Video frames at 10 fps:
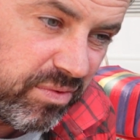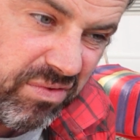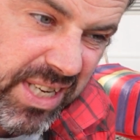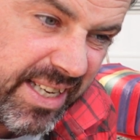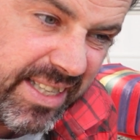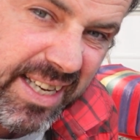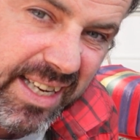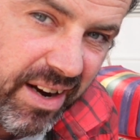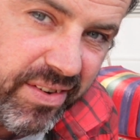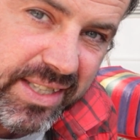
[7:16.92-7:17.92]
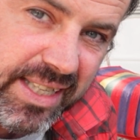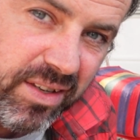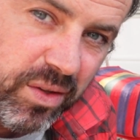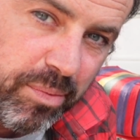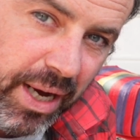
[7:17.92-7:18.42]
10-year guarantee
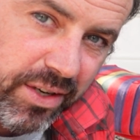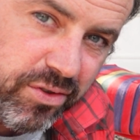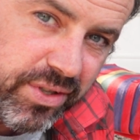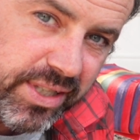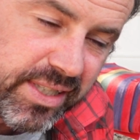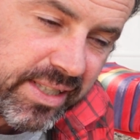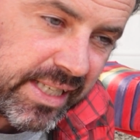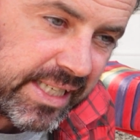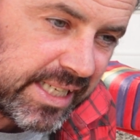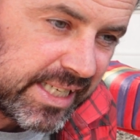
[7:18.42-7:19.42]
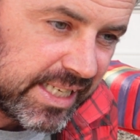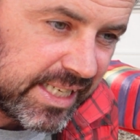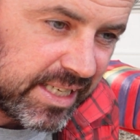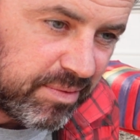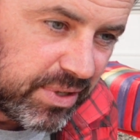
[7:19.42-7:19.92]
on the batteries,
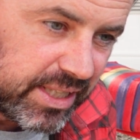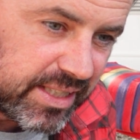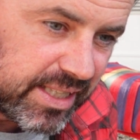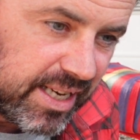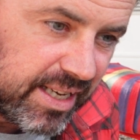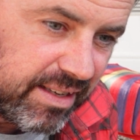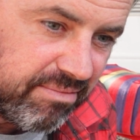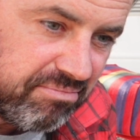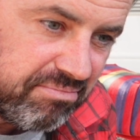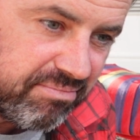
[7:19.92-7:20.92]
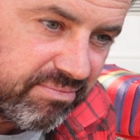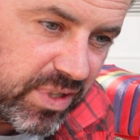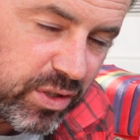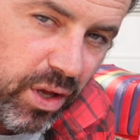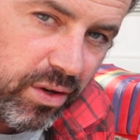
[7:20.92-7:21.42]
but it's
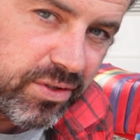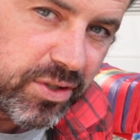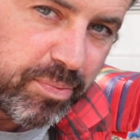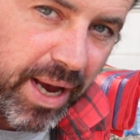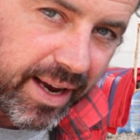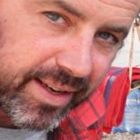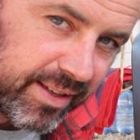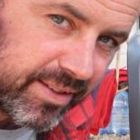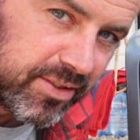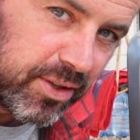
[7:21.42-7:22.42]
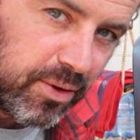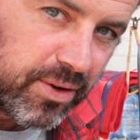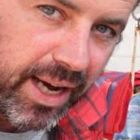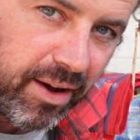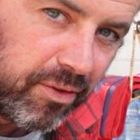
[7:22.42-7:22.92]
there's lots of spec to
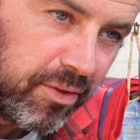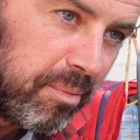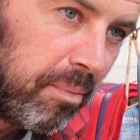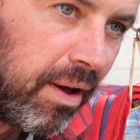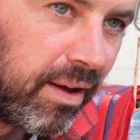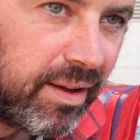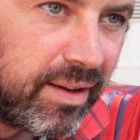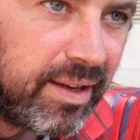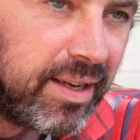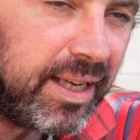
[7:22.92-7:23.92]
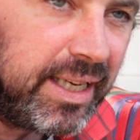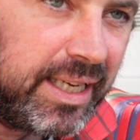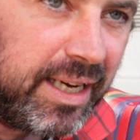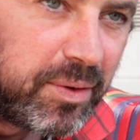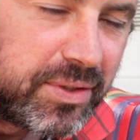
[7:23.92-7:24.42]
look at on them.
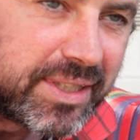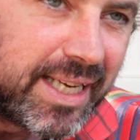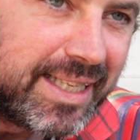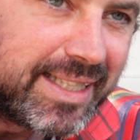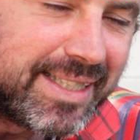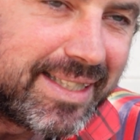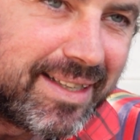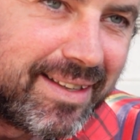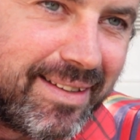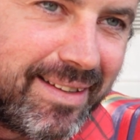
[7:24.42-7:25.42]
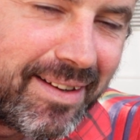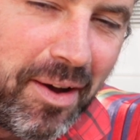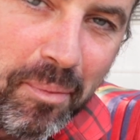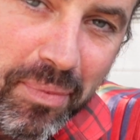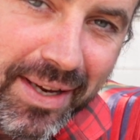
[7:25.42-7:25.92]
I wouldn't say this is a
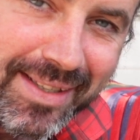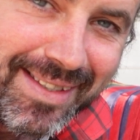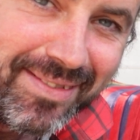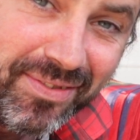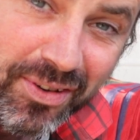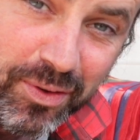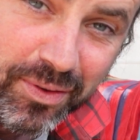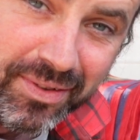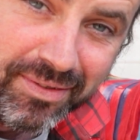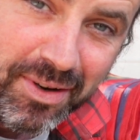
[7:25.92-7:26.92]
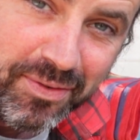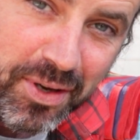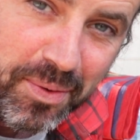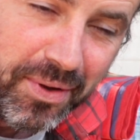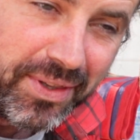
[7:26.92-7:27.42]
comprehensive full
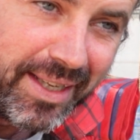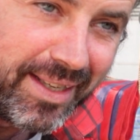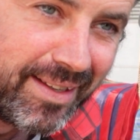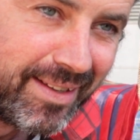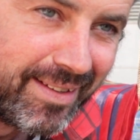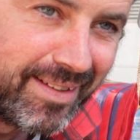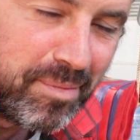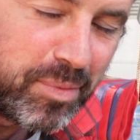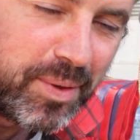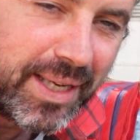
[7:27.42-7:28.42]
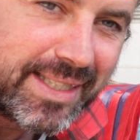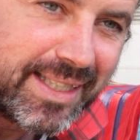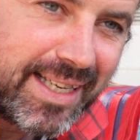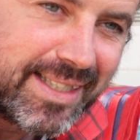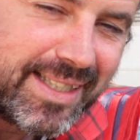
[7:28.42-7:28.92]
review on the
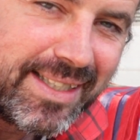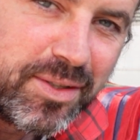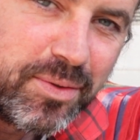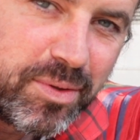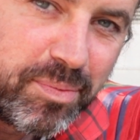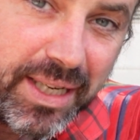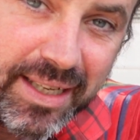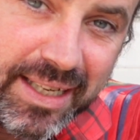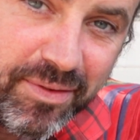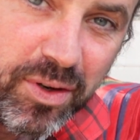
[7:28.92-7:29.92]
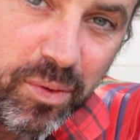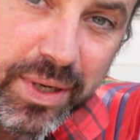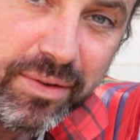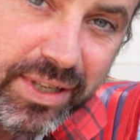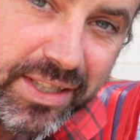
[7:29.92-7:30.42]
Bluetti AC 200p, even though
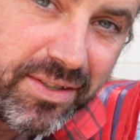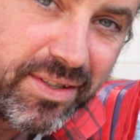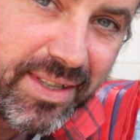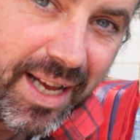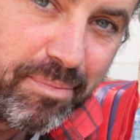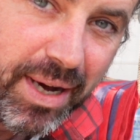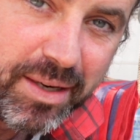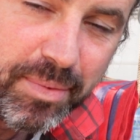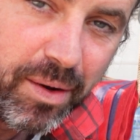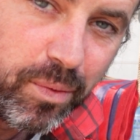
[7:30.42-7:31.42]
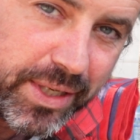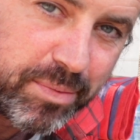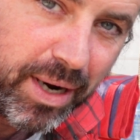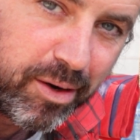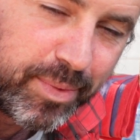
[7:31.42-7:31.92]
we researched like mad about
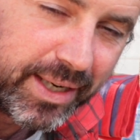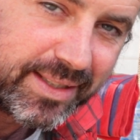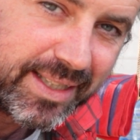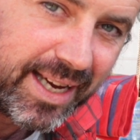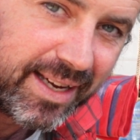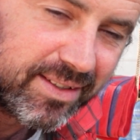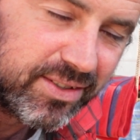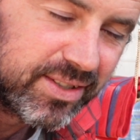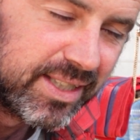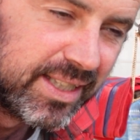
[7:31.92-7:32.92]
which power bank to get, because